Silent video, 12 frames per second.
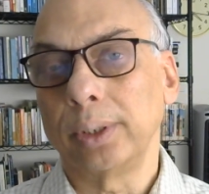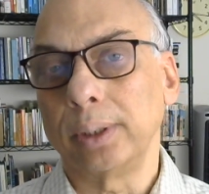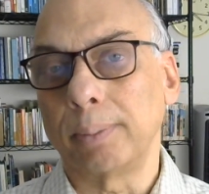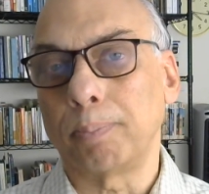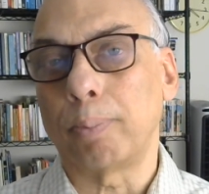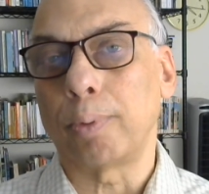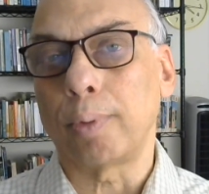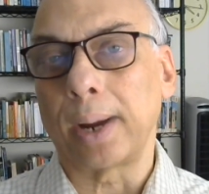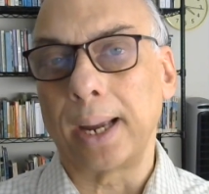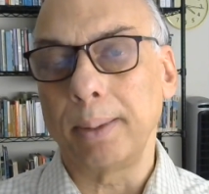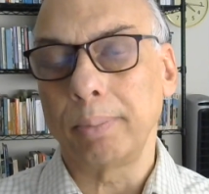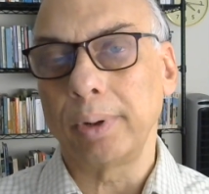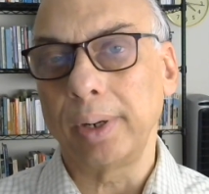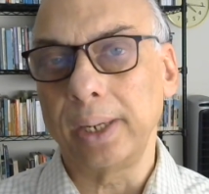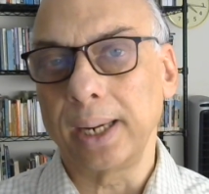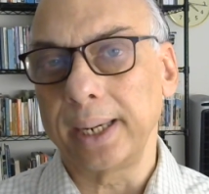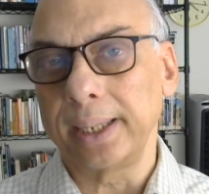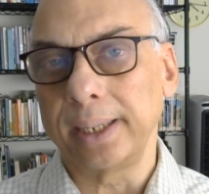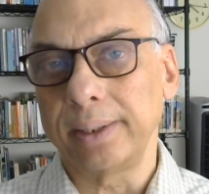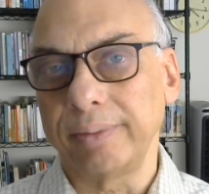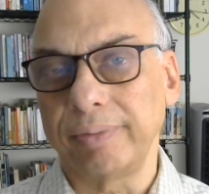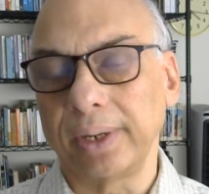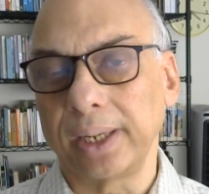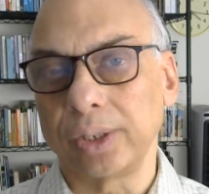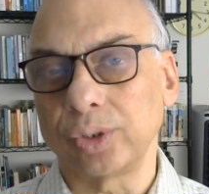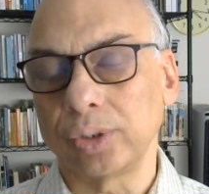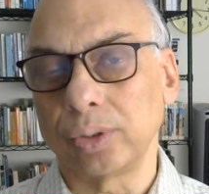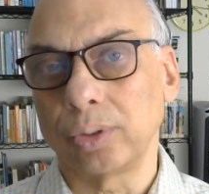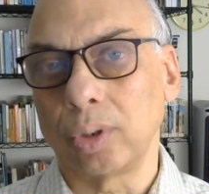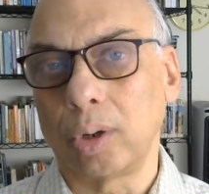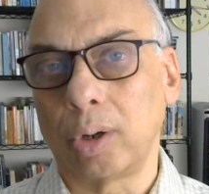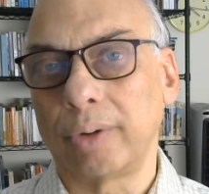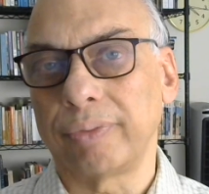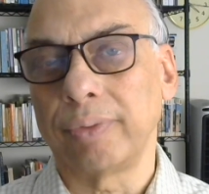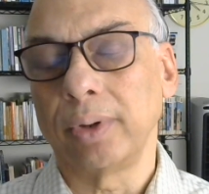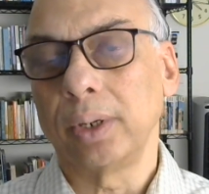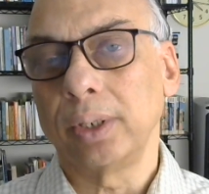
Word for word: the primary identification of